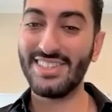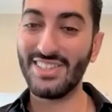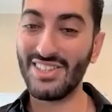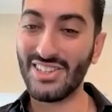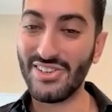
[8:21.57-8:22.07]

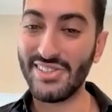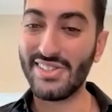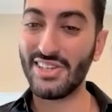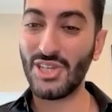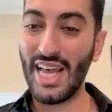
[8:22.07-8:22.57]
to increase
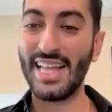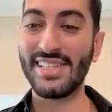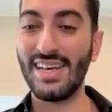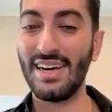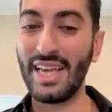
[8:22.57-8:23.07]
the
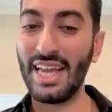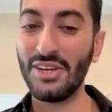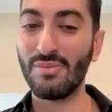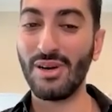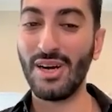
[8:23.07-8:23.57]
chance of getting
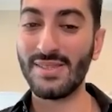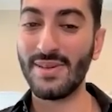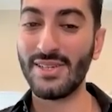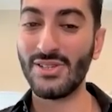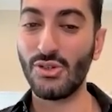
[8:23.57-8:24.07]
your
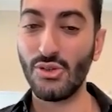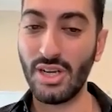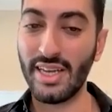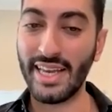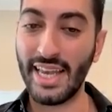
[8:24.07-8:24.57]
prospects to
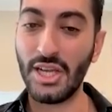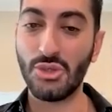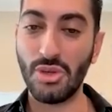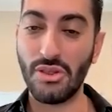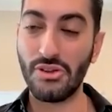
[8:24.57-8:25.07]

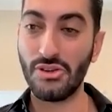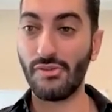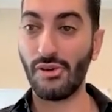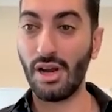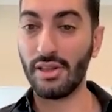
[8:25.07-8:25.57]
engage with you
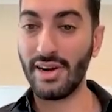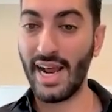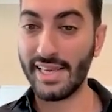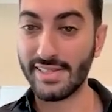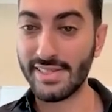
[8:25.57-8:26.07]
for other
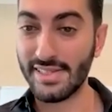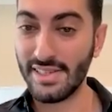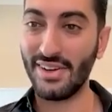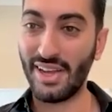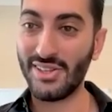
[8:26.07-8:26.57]
asks.
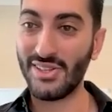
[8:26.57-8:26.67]
Okay,